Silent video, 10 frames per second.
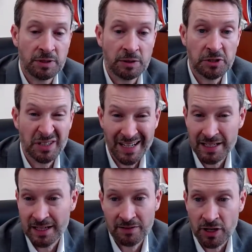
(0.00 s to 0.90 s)
to be able to
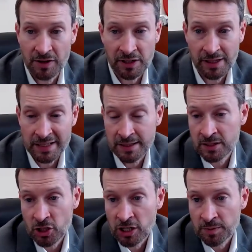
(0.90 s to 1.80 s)
take safe driving
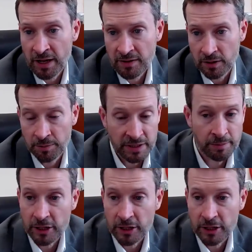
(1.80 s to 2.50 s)
classes and change behavior,